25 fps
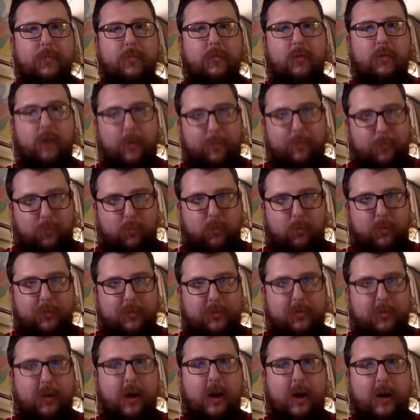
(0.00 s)
Trump
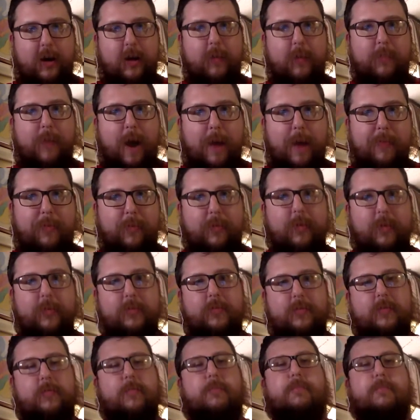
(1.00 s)
was talking
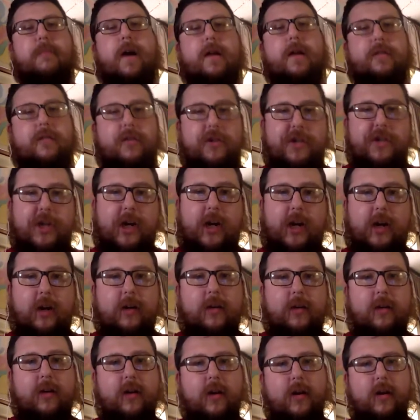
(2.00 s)
populist
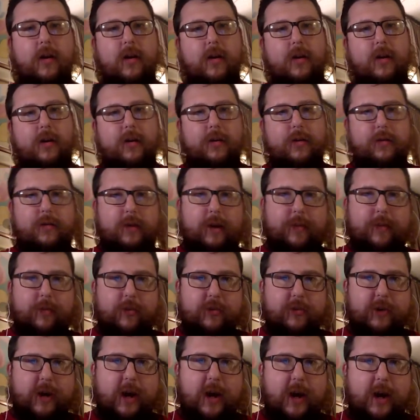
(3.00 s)
messaging, save your
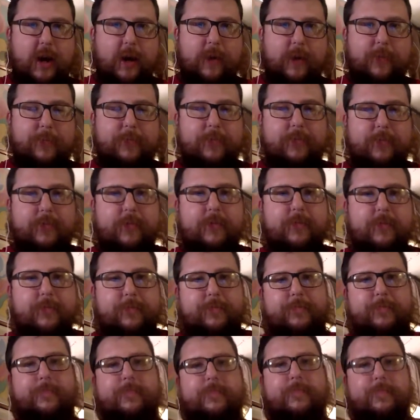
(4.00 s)
jobs,
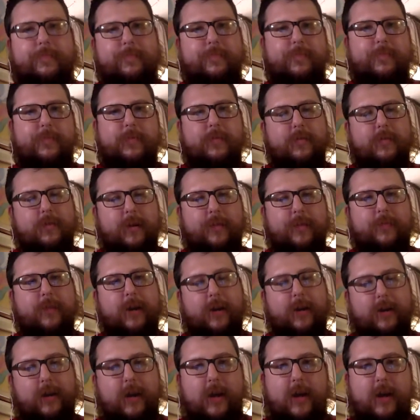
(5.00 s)
stuff
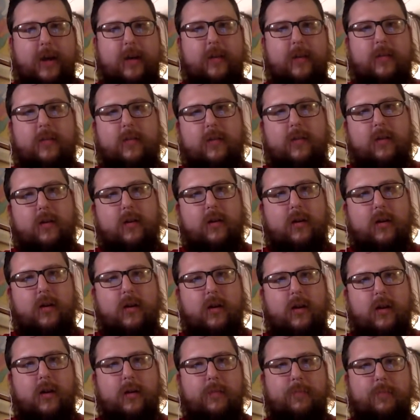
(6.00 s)
like that,
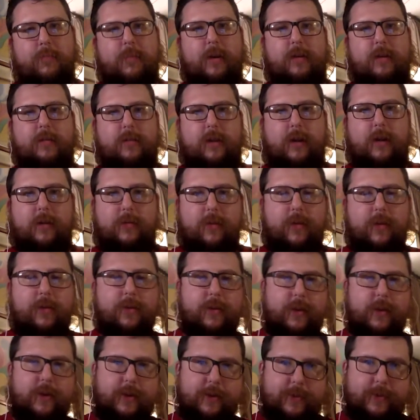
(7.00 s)
mixed in with
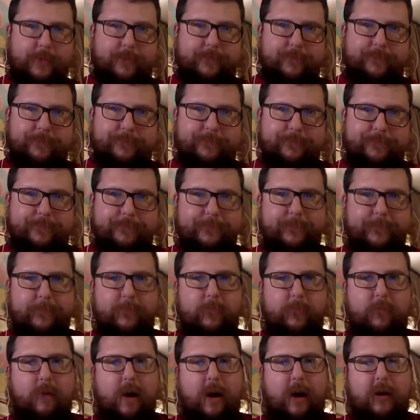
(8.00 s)
the
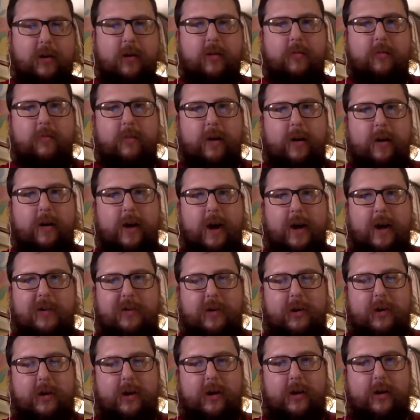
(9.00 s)

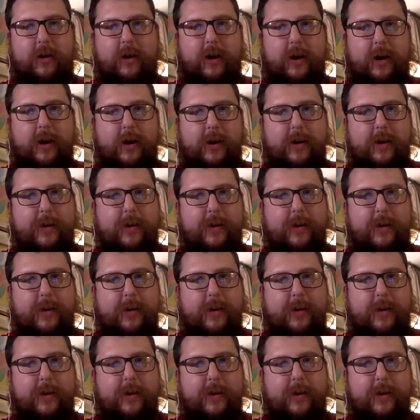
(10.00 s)
reactionary